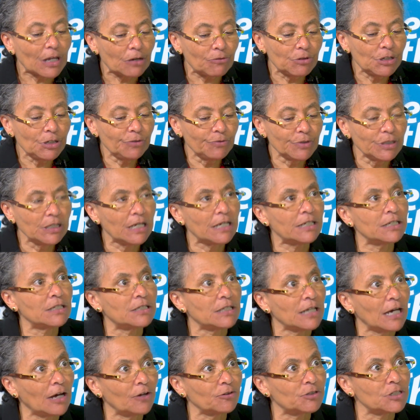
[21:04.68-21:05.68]
equity related
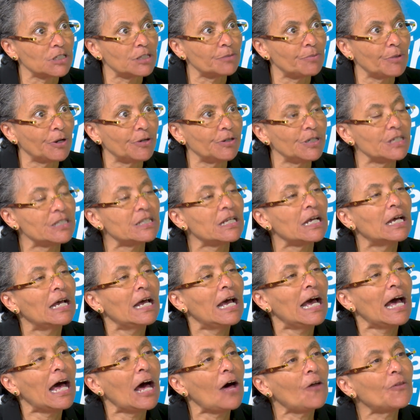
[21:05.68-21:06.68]
to health disparities?
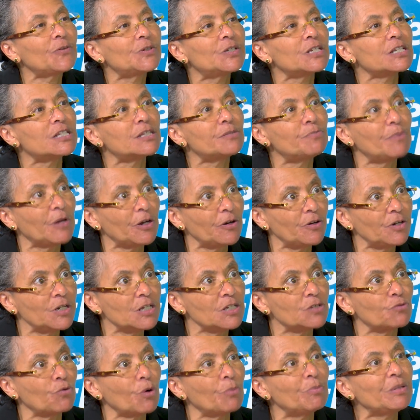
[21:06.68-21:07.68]
Health
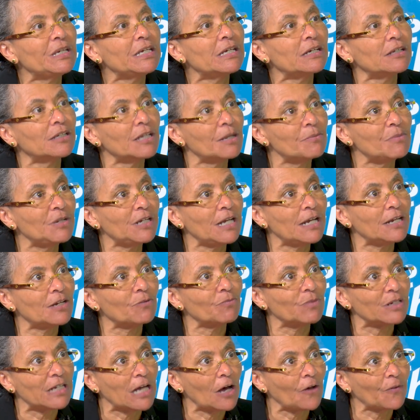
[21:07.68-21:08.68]
disparities will be eliminated
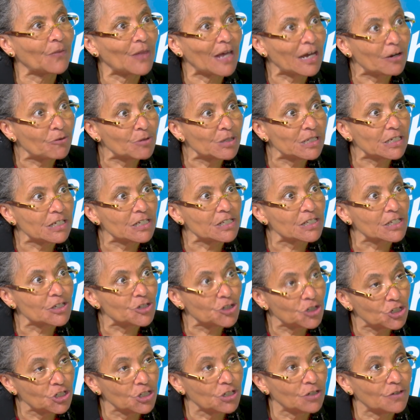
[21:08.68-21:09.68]
when health equity is
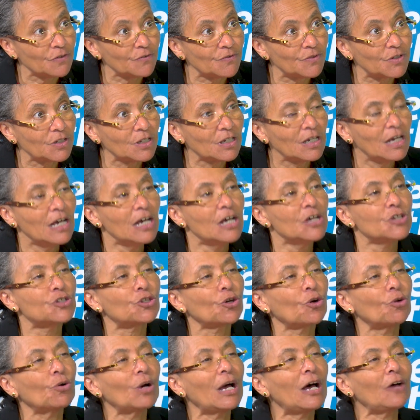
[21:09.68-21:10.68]
achieved.
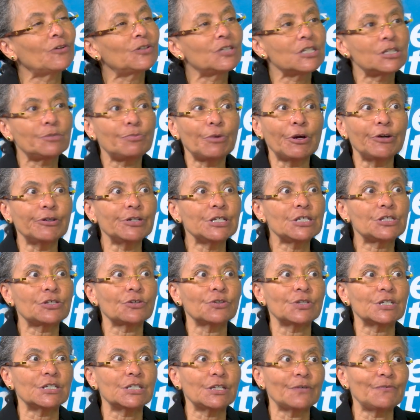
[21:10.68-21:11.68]
So health disparities
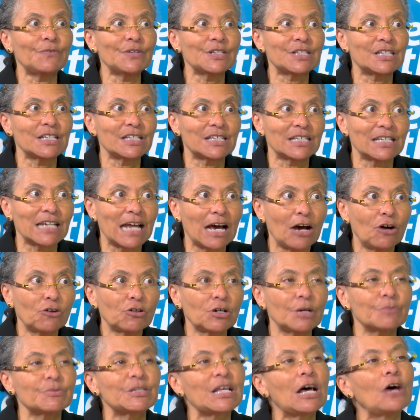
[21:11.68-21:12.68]
are the differences in
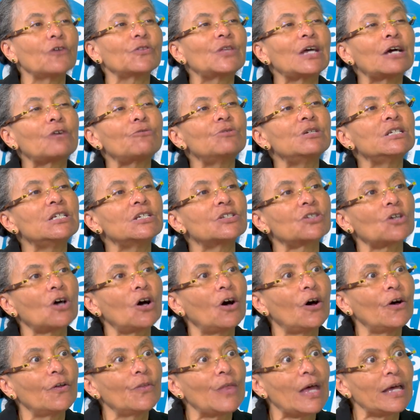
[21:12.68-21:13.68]
outcomes. Health equity is
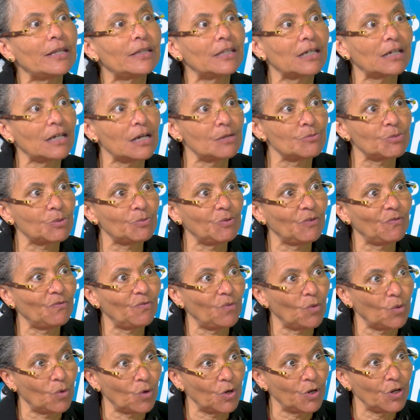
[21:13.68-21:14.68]
all that that comes
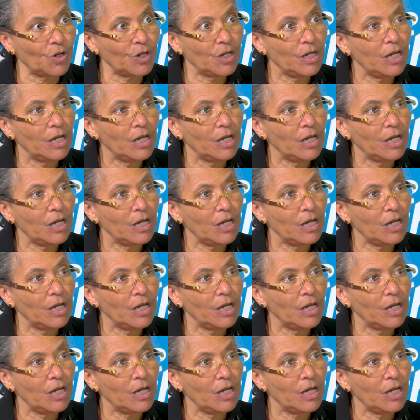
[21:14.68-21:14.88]
before.